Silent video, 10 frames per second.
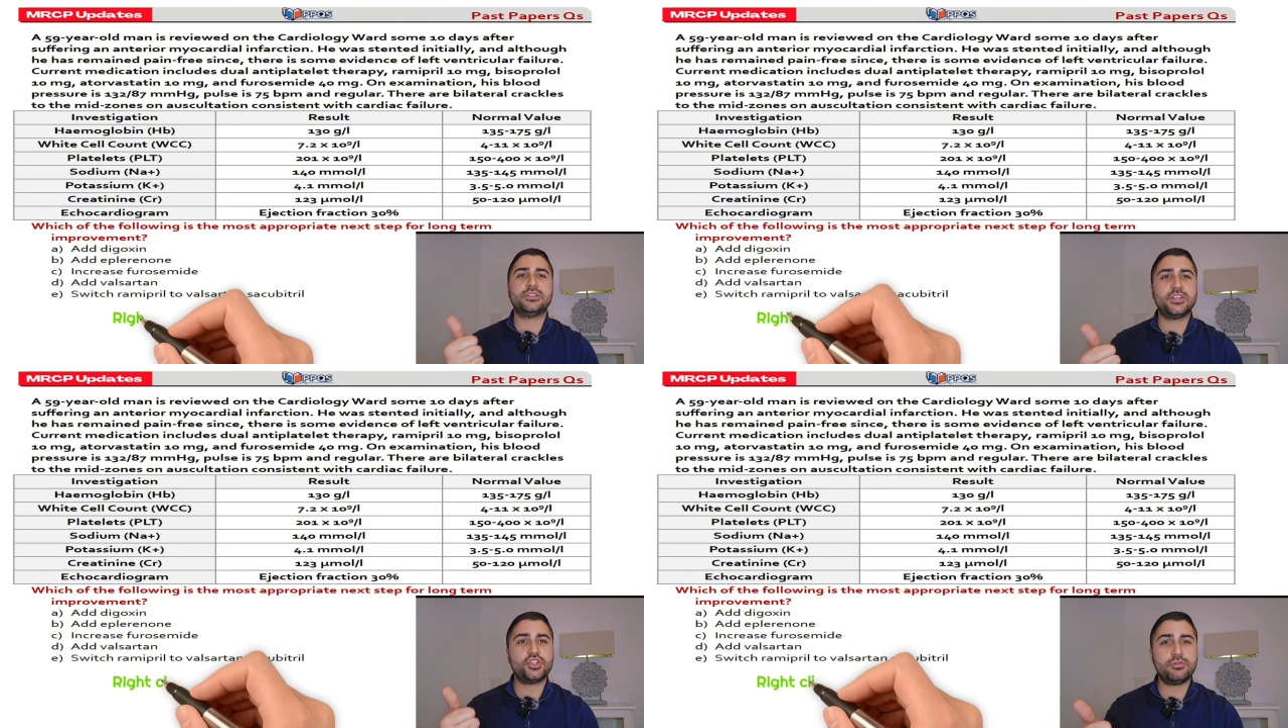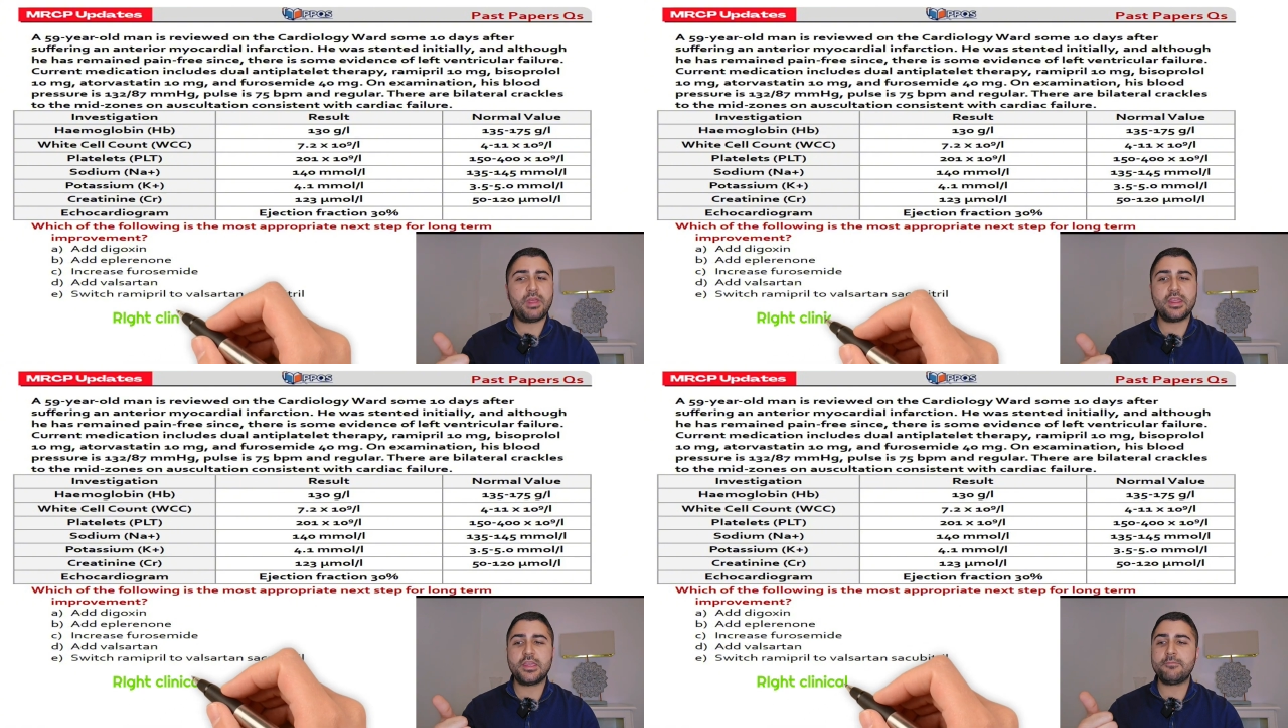decision
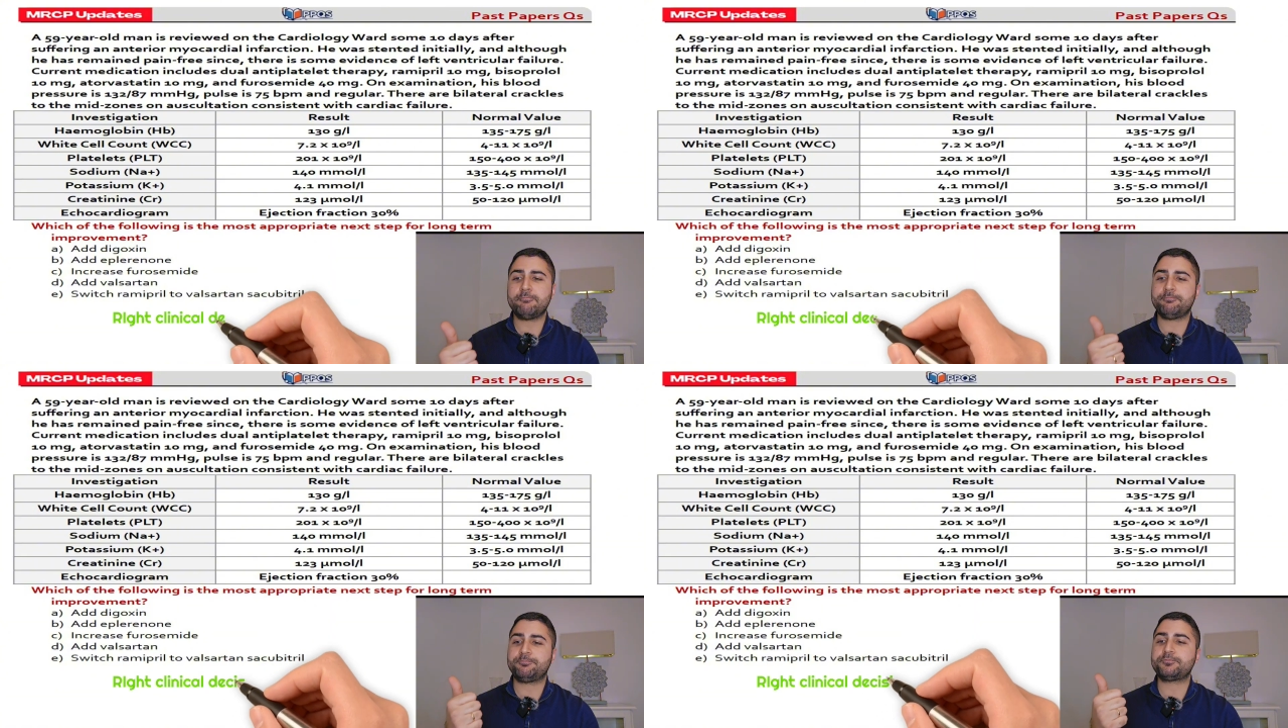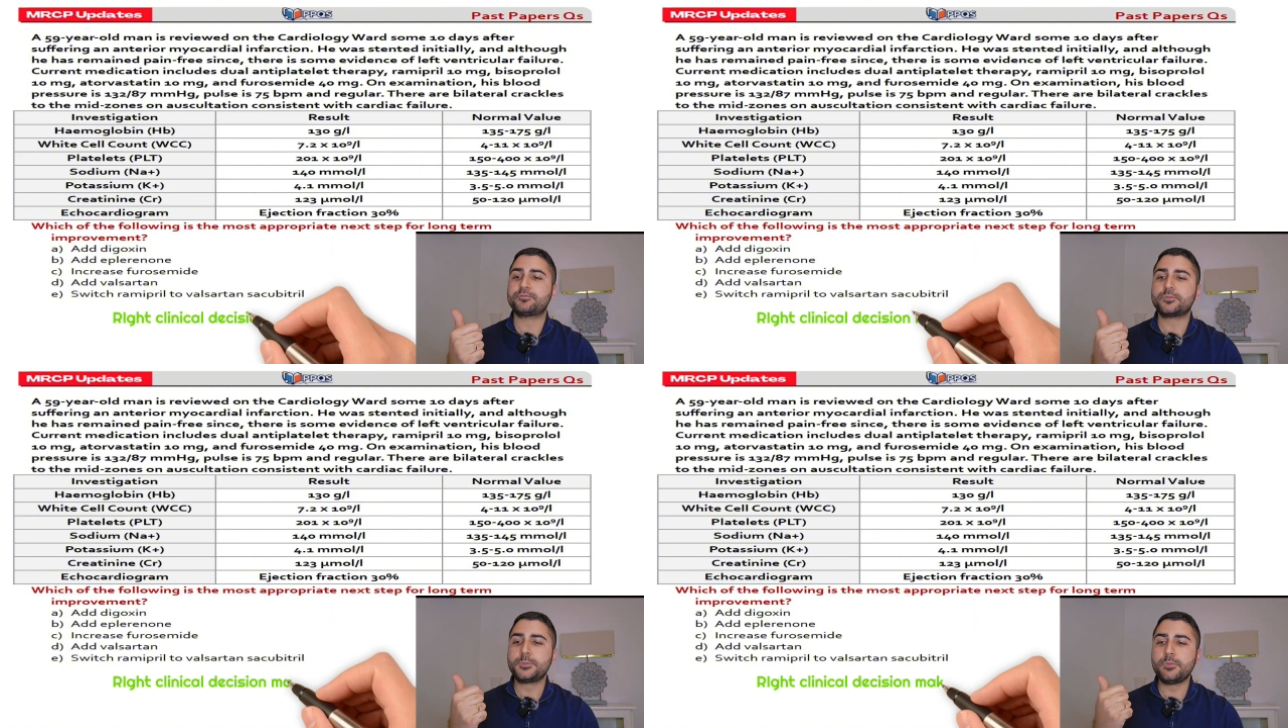making.
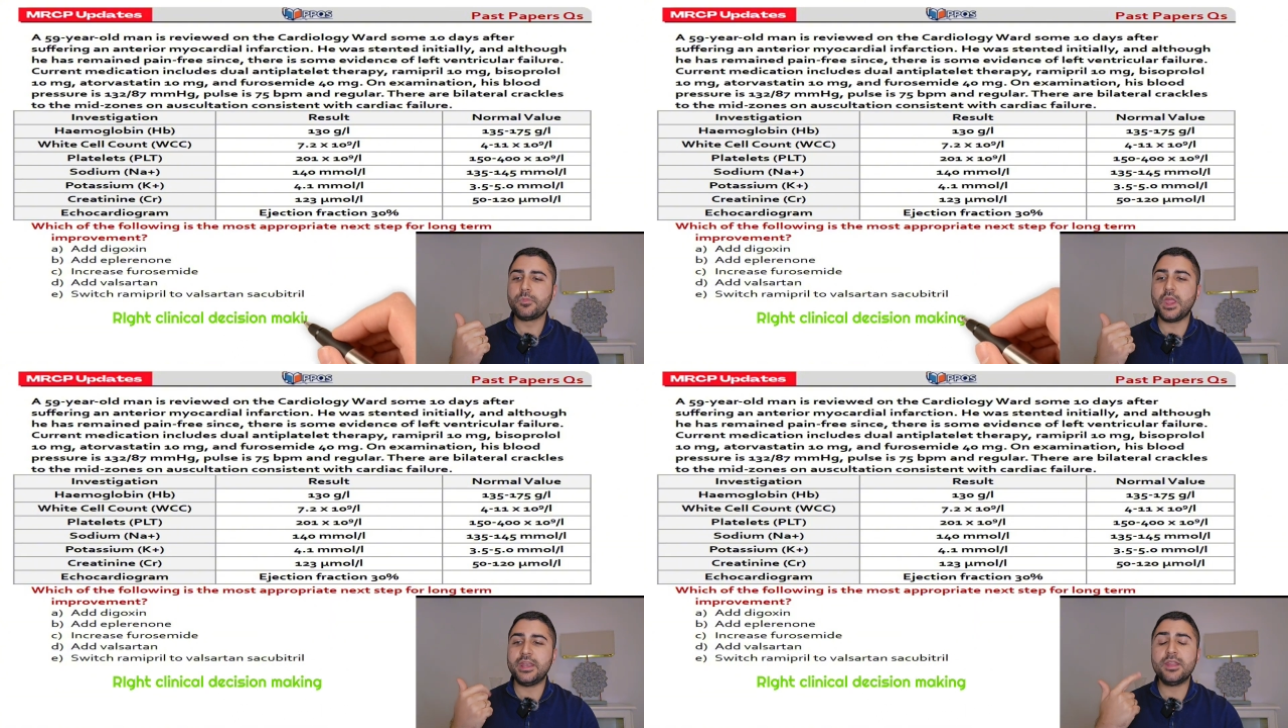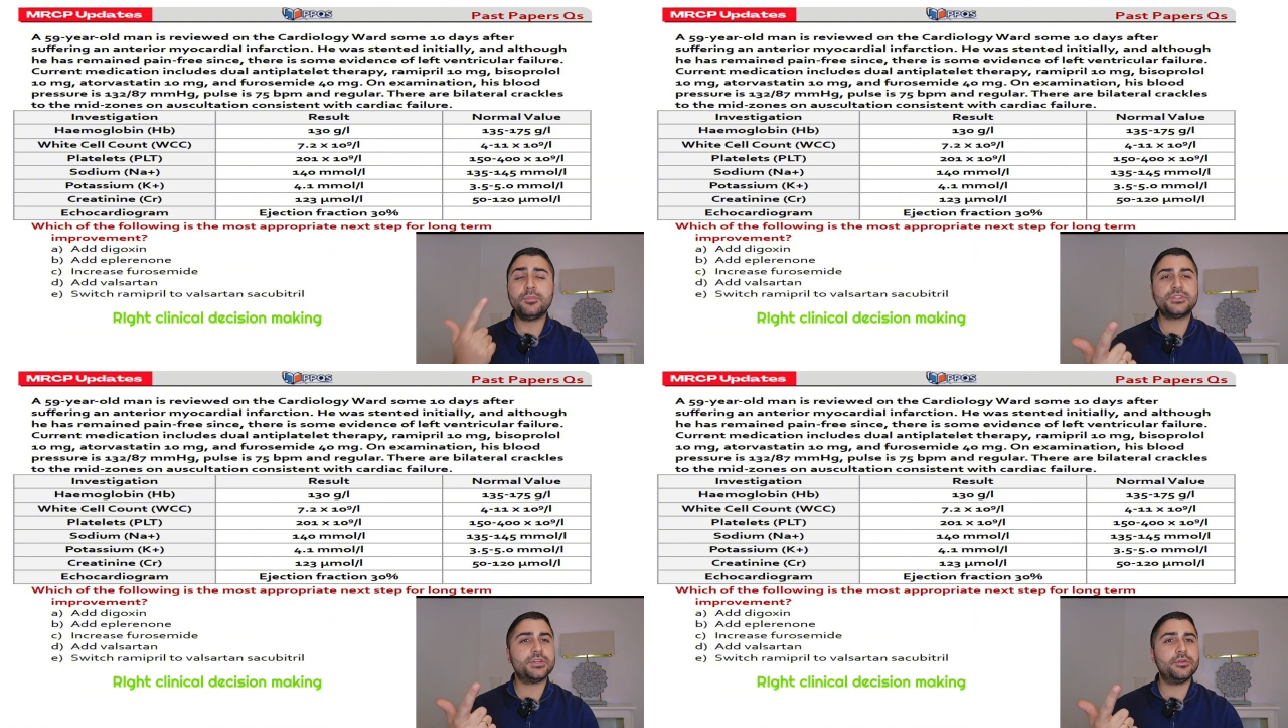And
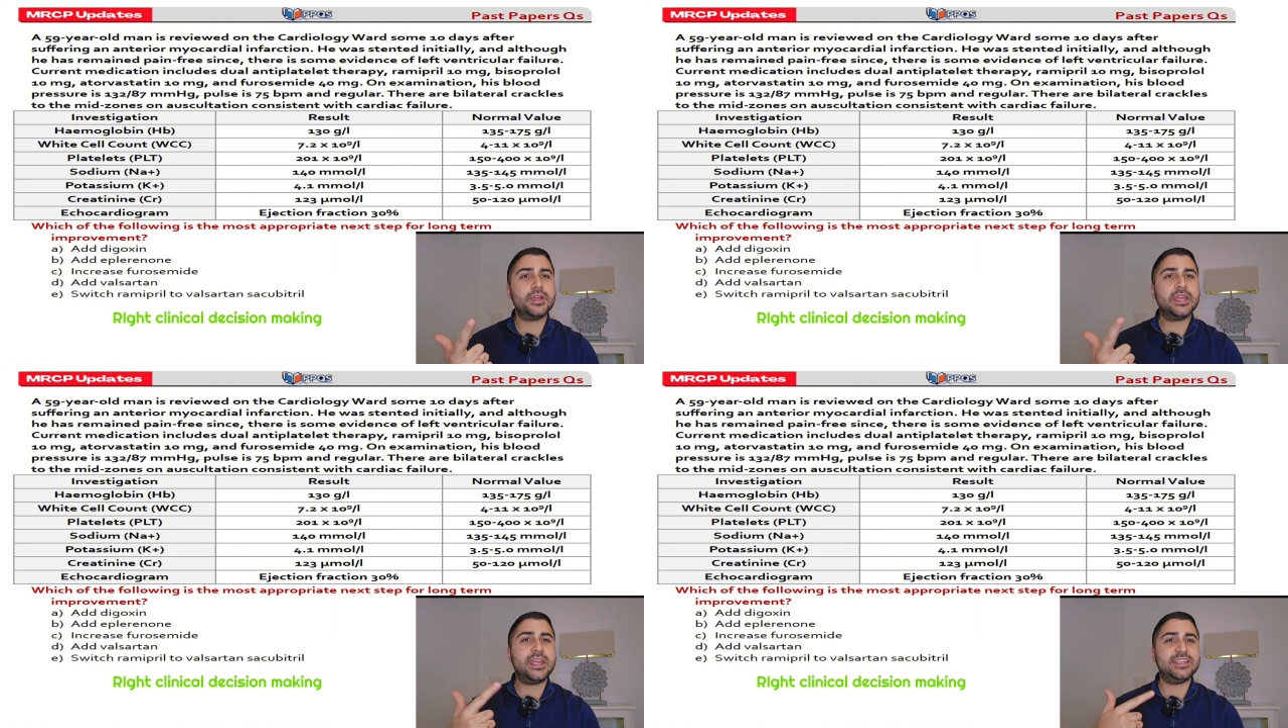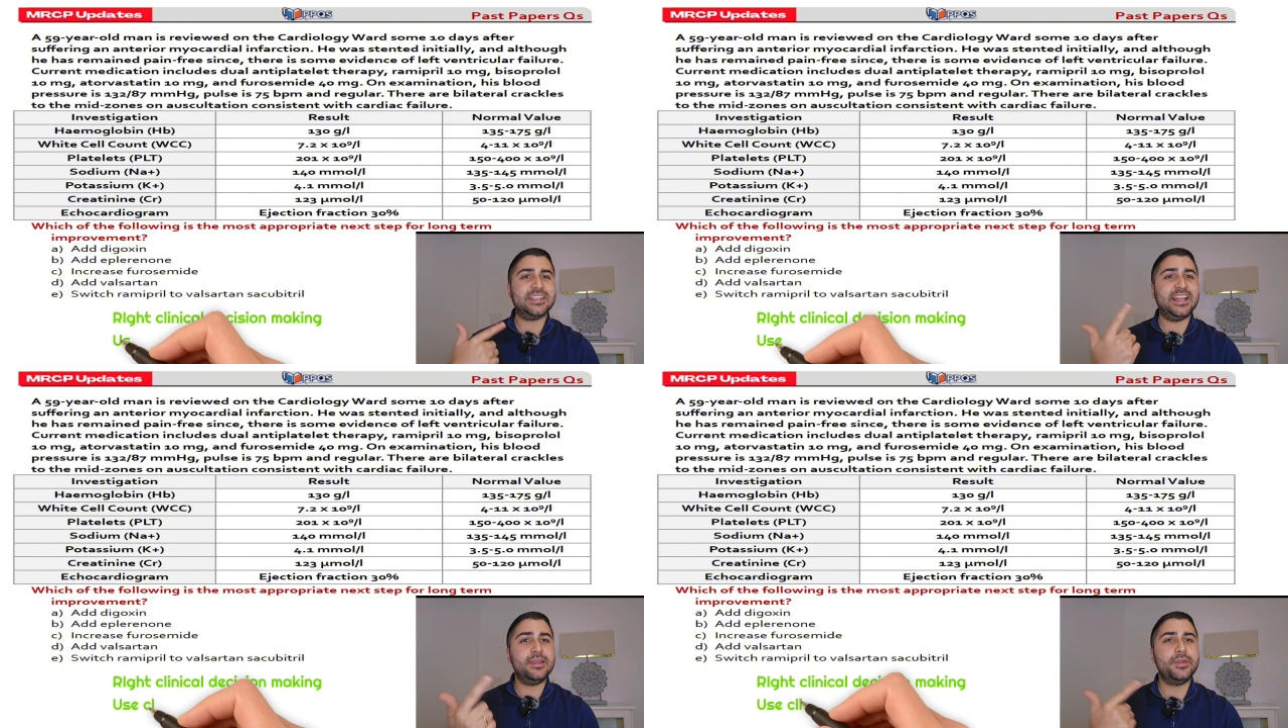number two is